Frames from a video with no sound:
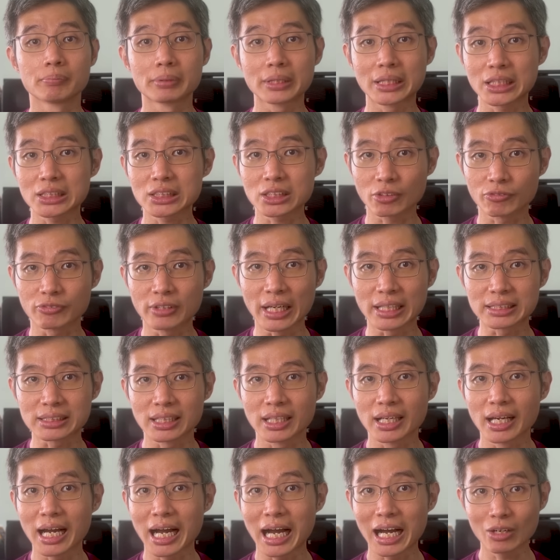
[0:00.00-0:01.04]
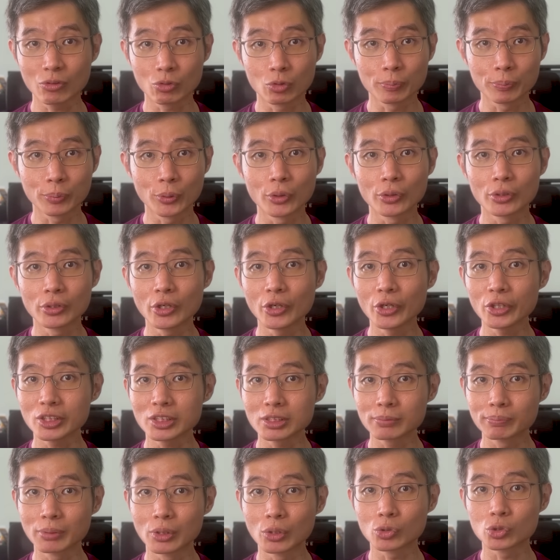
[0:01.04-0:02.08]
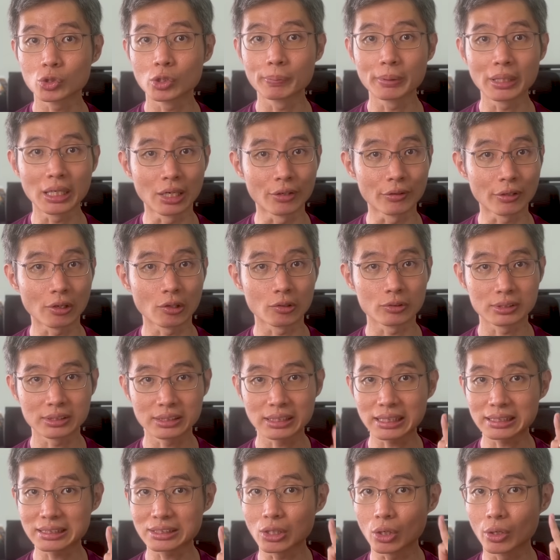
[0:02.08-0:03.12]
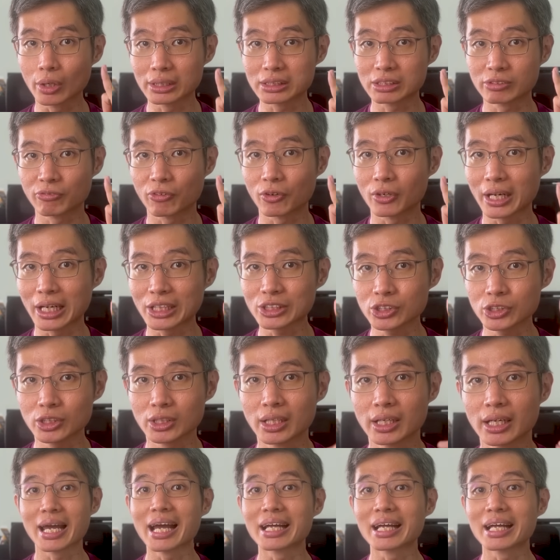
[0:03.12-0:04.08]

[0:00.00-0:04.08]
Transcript: Because of that, I would put each meal to be around $6 for lunch,